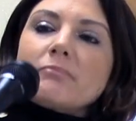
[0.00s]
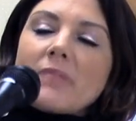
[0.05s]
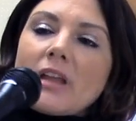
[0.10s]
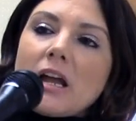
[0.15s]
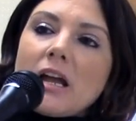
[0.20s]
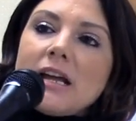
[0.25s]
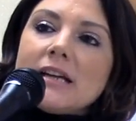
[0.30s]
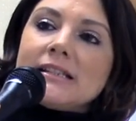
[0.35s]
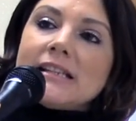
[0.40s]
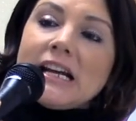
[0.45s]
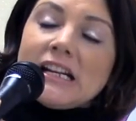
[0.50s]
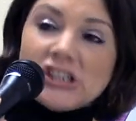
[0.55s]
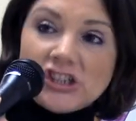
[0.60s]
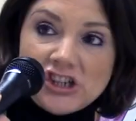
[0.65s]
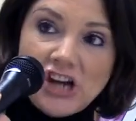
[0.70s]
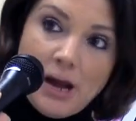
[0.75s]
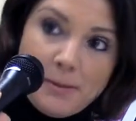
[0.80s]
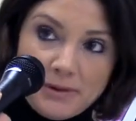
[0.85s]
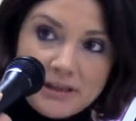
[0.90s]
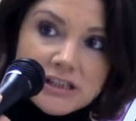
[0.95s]
Is that a
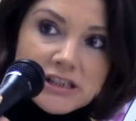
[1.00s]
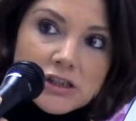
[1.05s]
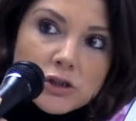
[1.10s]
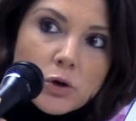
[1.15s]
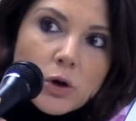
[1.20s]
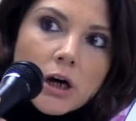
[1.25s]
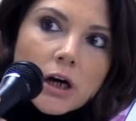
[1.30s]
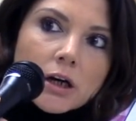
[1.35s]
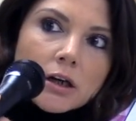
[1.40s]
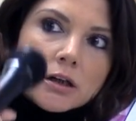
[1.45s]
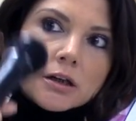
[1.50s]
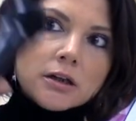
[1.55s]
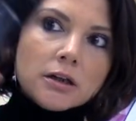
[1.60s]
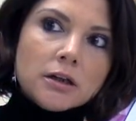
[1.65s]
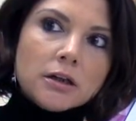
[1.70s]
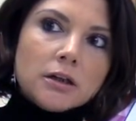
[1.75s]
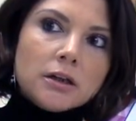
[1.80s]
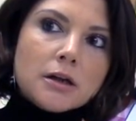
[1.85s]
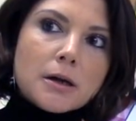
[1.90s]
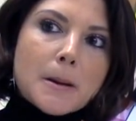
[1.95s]
shopping store?
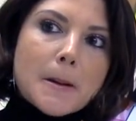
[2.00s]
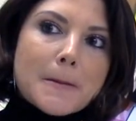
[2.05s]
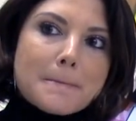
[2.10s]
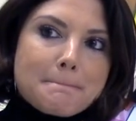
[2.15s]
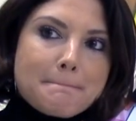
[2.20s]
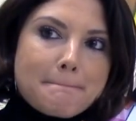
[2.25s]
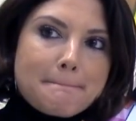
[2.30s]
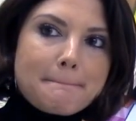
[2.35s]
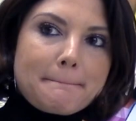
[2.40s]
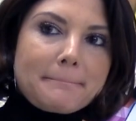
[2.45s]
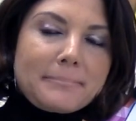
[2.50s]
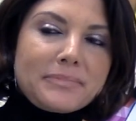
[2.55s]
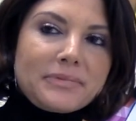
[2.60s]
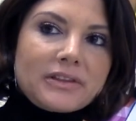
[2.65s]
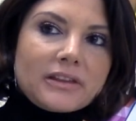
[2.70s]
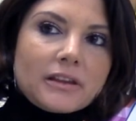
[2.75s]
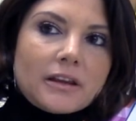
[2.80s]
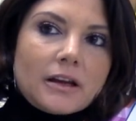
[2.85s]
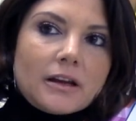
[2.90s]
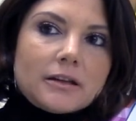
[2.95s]
No, it's
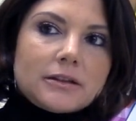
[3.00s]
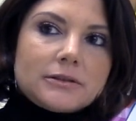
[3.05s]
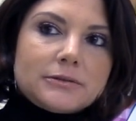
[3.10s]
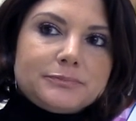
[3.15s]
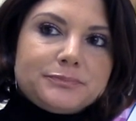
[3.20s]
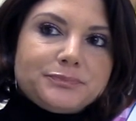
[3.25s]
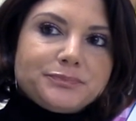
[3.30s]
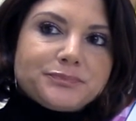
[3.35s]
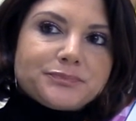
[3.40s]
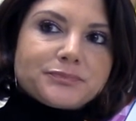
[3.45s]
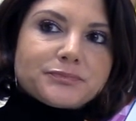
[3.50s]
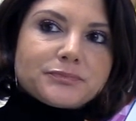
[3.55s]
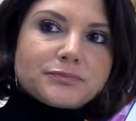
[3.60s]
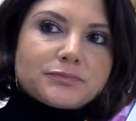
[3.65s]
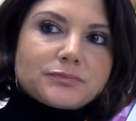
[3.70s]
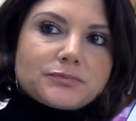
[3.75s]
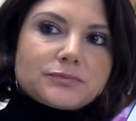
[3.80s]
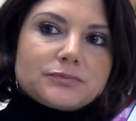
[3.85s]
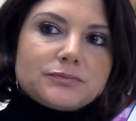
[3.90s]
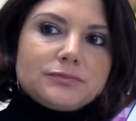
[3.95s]
actually a
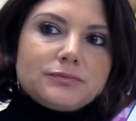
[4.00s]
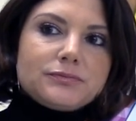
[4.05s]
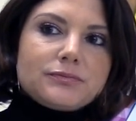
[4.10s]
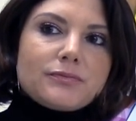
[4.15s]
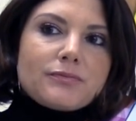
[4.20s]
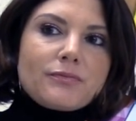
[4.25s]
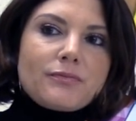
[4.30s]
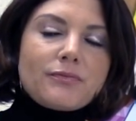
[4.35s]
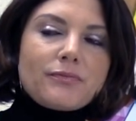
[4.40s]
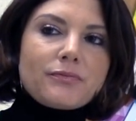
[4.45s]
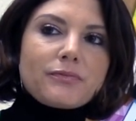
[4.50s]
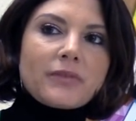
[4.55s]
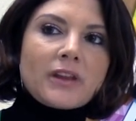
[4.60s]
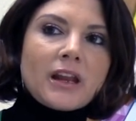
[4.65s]
place in Utah.